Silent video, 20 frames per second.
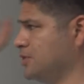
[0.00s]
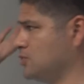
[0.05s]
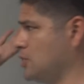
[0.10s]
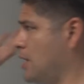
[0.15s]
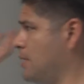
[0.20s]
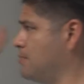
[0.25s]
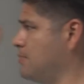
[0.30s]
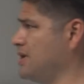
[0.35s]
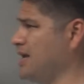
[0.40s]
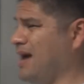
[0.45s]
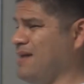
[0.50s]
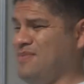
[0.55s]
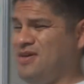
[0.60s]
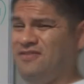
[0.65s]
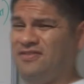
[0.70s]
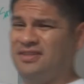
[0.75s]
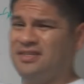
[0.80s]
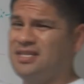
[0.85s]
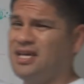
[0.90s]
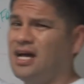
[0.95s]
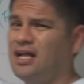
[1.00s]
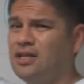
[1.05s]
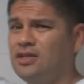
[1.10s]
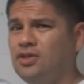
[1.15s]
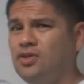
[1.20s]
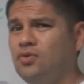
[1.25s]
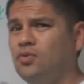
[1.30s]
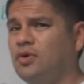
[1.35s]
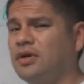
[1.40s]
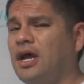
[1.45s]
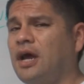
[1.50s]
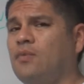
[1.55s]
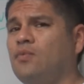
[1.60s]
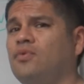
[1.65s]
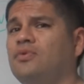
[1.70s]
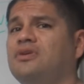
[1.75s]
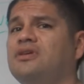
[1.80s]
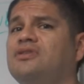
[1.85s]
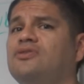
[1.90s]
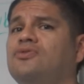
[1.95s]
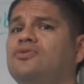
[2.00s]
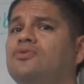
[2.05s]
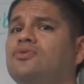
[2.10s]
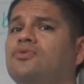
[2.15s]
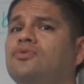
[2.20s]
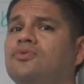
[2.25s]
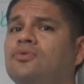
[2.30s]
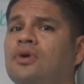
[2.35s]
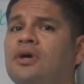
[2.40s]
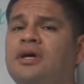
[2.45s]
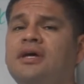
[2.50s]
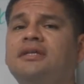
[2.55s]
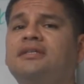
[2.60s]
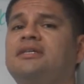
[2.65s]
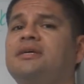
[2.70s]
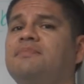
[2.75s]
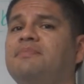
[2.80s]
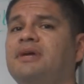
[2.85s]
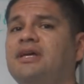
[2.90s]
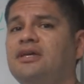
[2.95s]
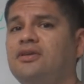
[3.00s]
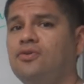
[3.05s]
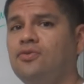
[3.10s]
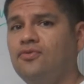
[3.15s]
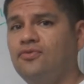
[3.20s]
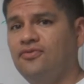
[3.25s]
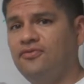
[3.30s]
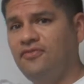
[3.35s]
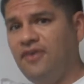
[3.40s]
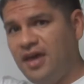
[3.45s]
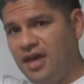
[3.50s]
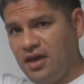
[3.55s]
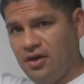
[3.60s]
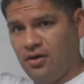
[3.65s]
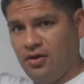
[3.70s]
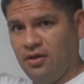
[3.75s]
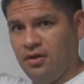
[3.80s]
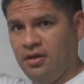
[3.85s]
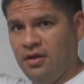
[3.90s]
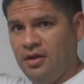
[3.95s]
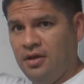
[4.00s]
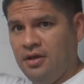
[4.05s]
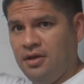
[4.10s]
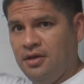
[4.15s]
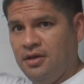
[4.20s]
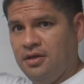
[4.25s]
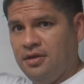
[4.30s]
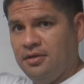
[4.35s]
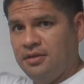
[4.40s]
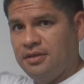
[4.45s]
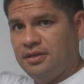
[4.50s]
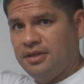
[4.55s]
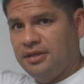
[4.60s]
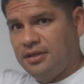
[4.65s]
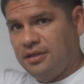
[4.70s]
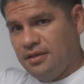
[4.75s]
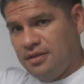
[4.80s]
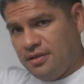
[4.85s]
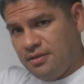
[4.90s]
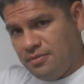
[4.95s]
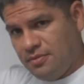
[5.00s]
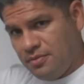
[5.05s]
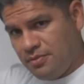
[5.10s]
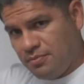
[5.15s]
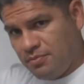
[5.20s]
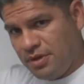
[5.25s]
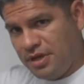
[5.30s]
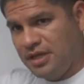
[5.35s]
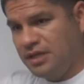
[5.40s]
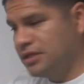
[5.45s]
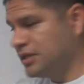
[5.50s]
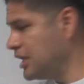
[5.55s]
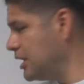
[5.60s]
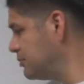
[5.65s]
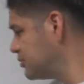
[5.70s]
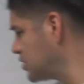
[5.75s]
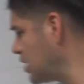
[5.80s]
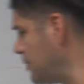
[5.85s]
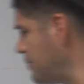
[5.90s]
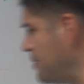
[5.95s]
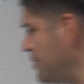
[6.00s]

So I'm even telling you what I wouldn't do to make you fail. But he keeps